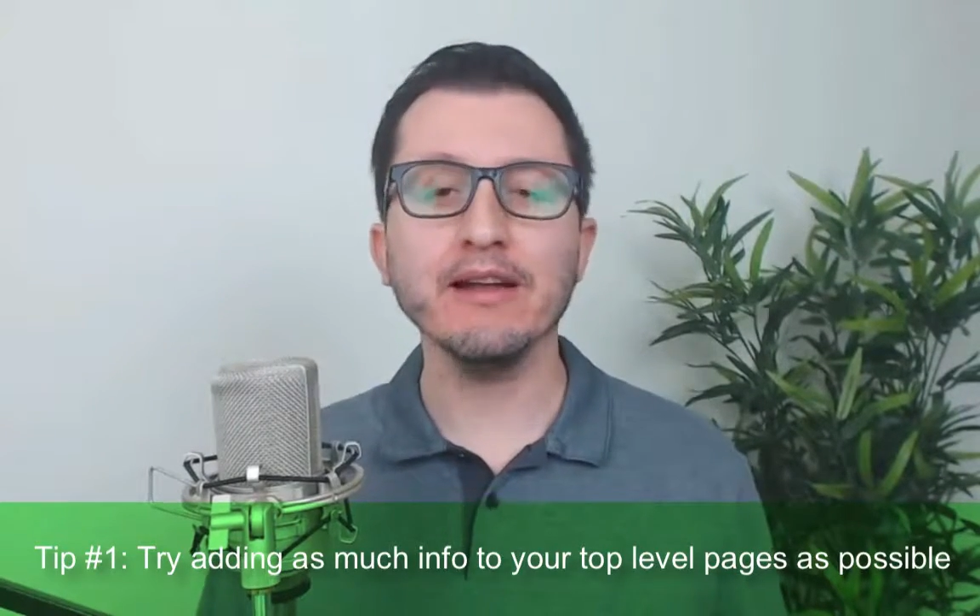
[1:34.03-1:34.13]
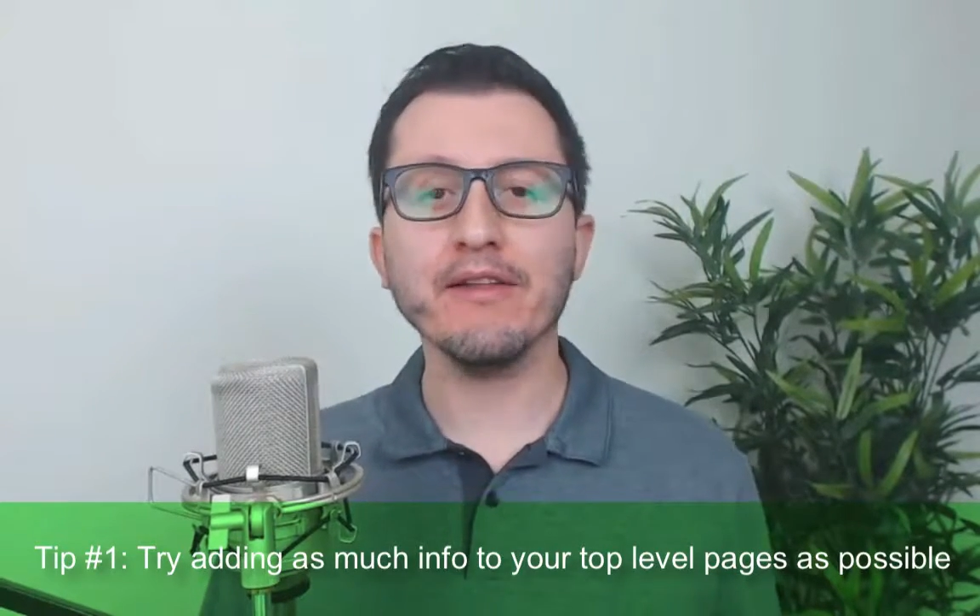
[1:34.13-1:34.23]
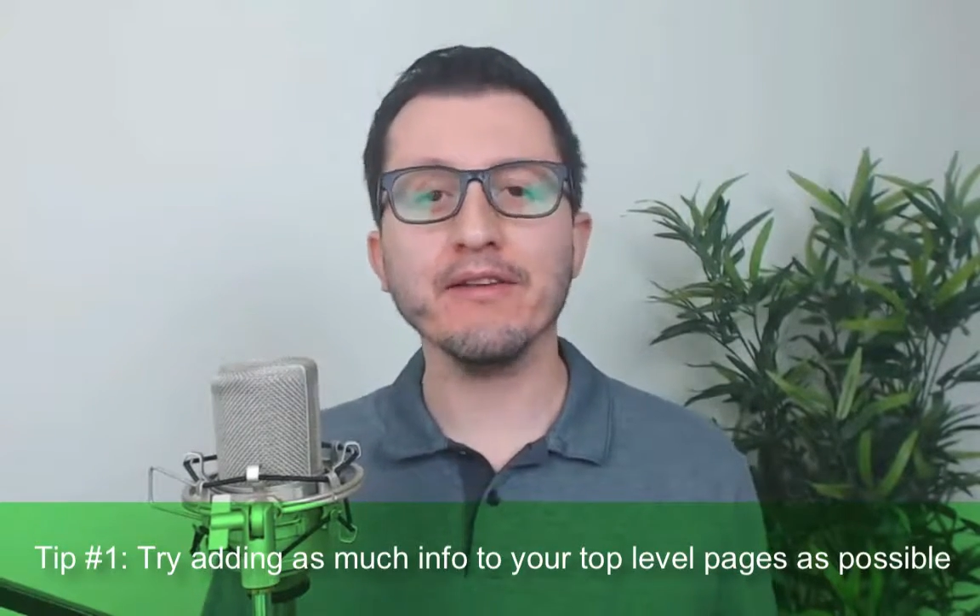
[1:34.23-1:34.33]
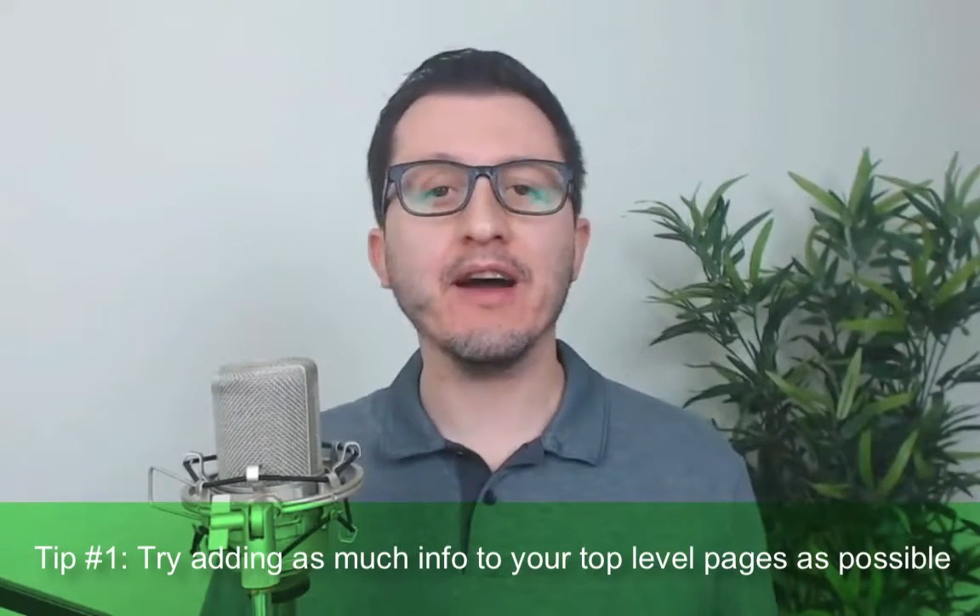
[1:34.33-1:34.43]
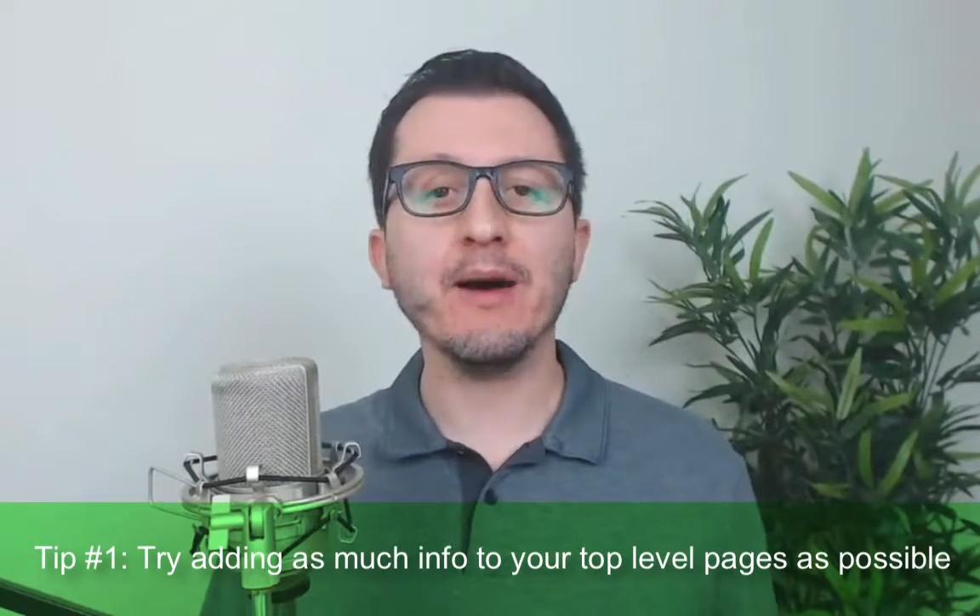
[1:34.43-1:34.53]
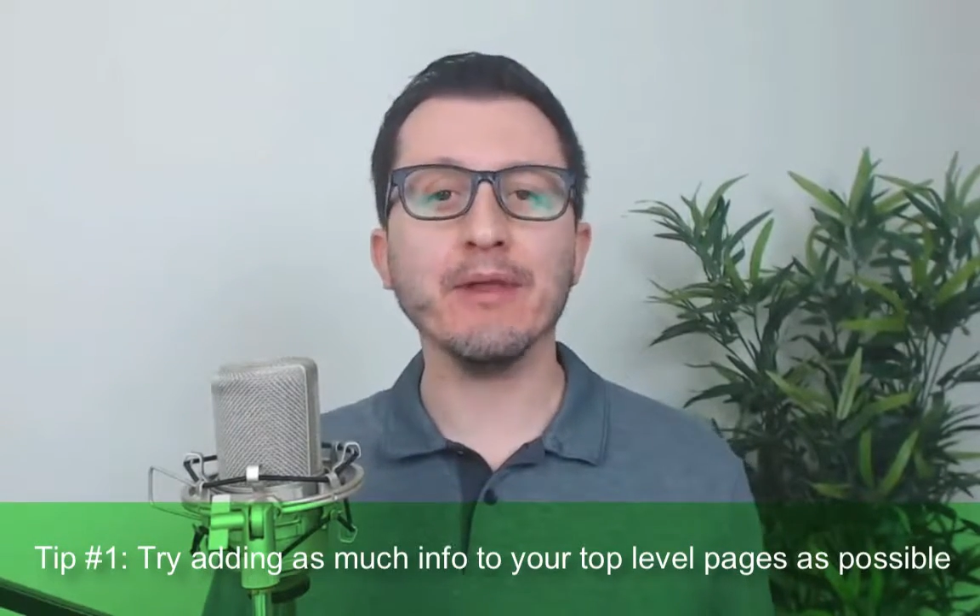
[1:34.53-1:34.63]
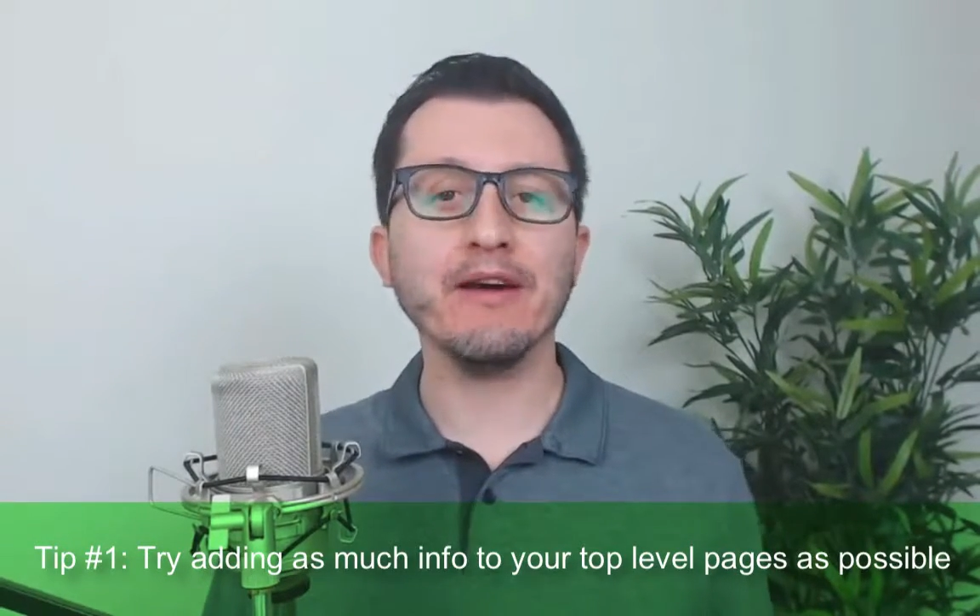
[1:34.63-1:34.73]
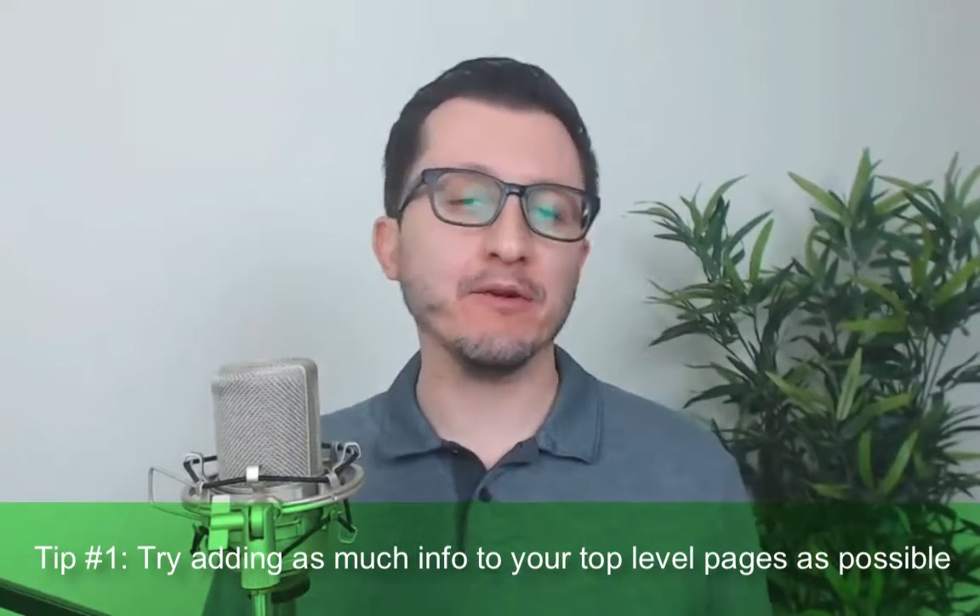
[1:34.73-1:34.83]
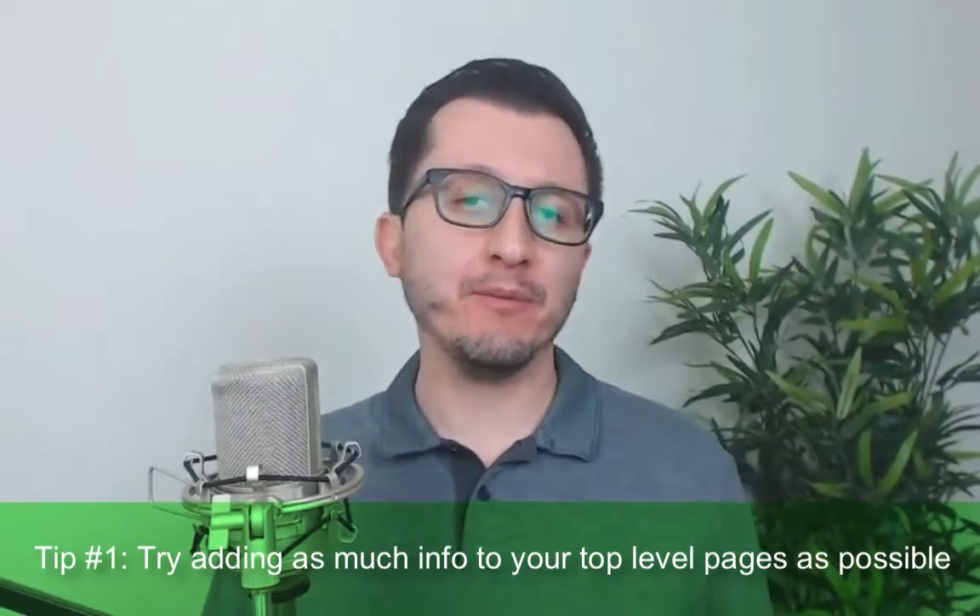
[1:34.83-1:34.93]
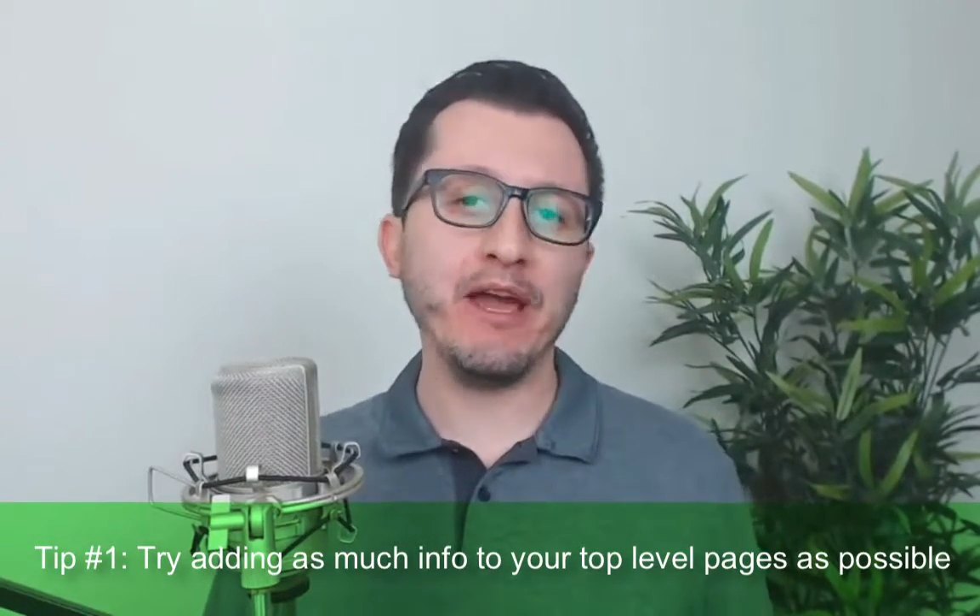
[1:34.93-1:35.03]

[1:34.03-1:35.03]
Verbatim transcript: Now, the top level